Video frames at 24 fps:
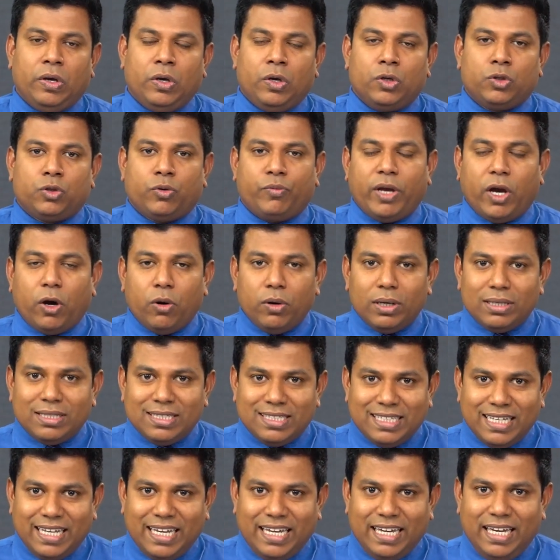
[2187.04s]
So we are going to
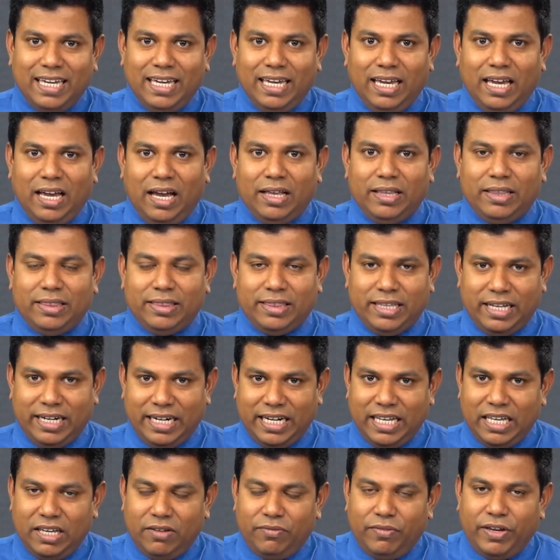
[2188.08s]
see the
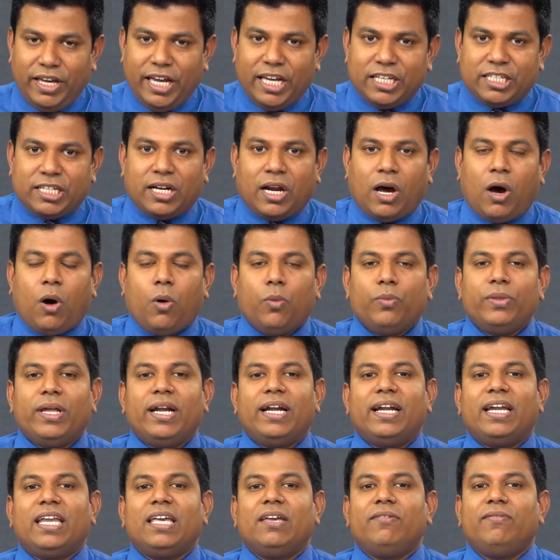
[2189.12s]
deviation, how the
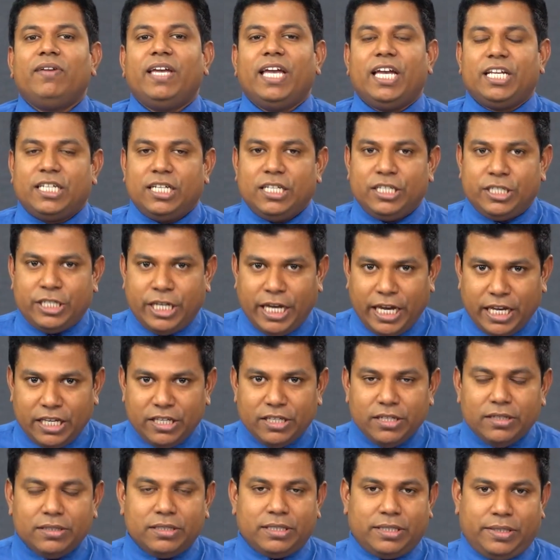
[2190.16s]
deviation
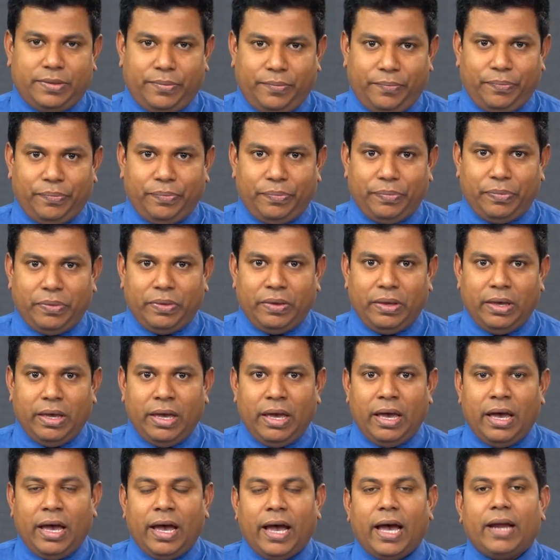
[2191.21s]
changes,
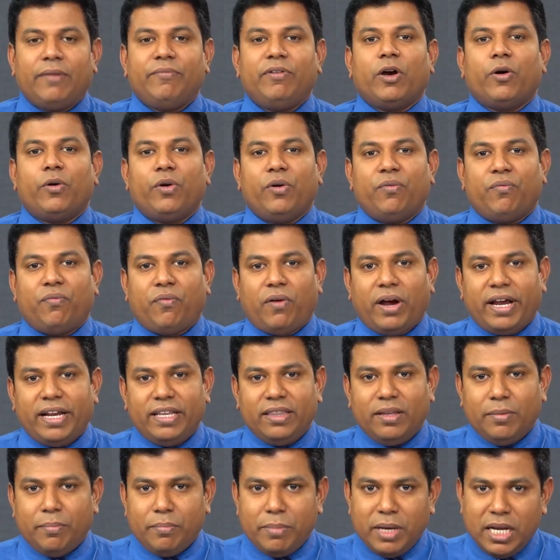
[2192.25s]
and we are going to find
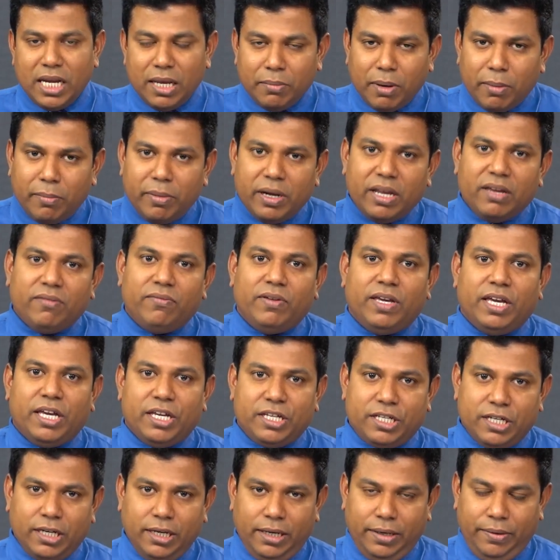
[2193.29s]
the minimum
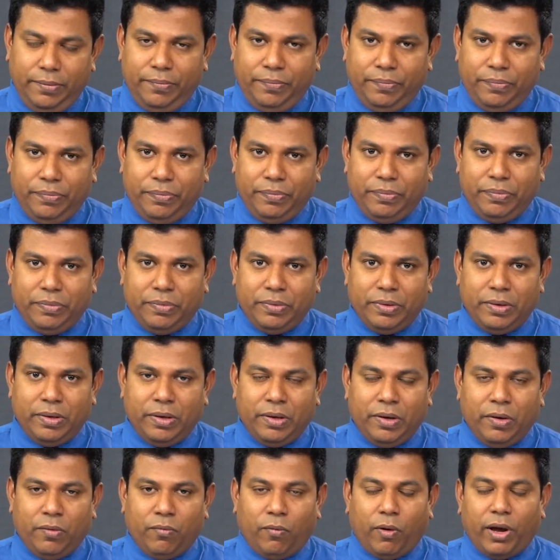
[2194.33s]
deviation.
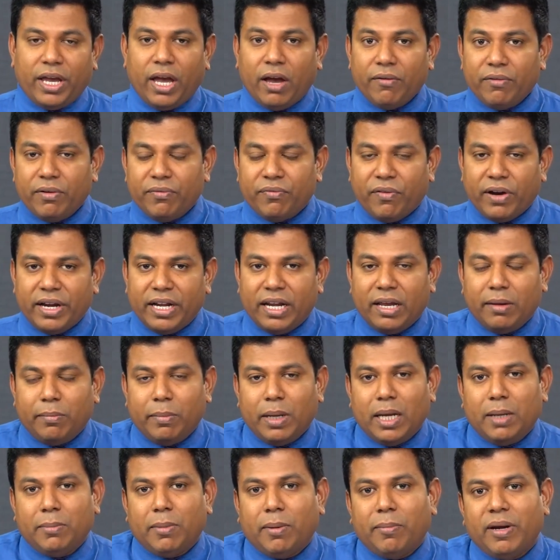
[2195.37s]
Why are we finding
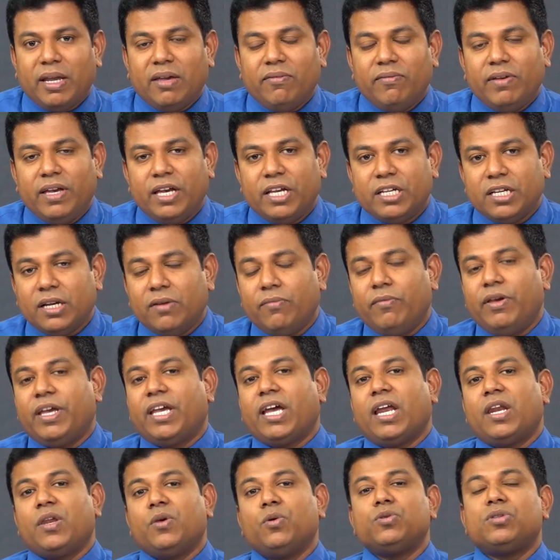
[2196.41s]
minimum deviation? We
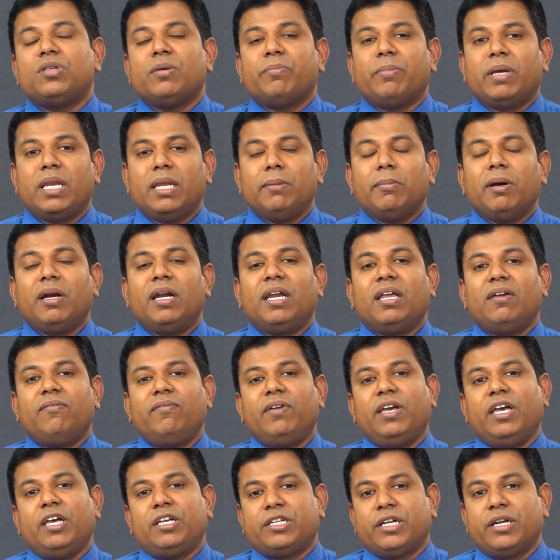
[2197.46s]
can use the minimum
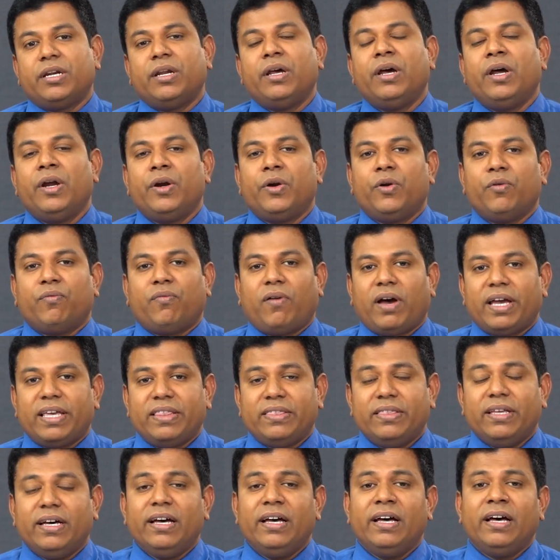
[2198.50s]
deviation to
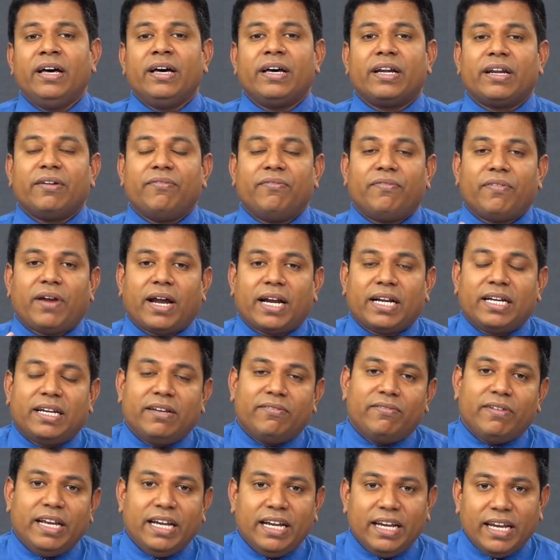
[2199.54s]
find the
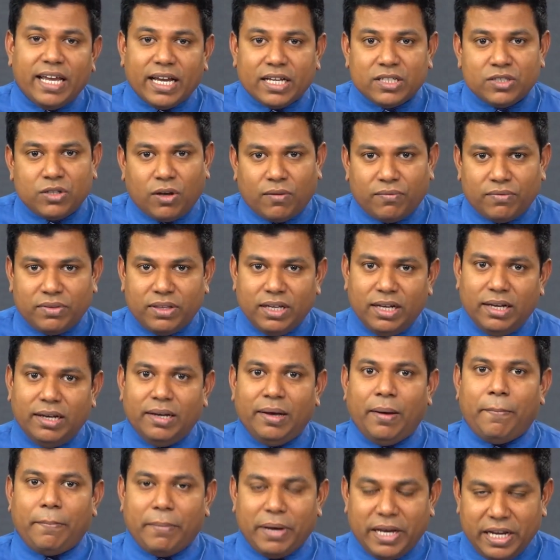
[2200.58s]
refractive index of the
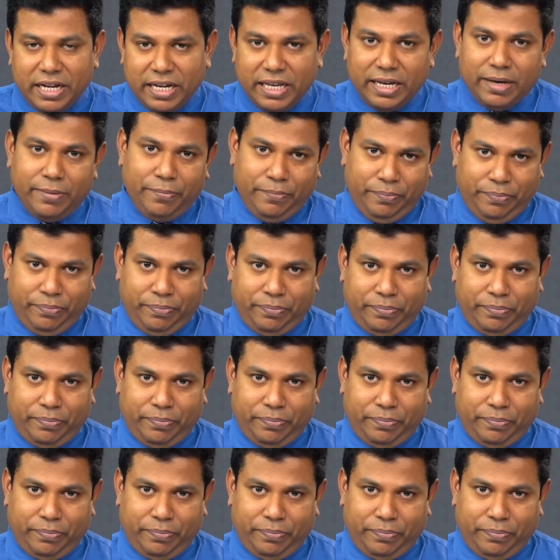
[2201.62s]
medium.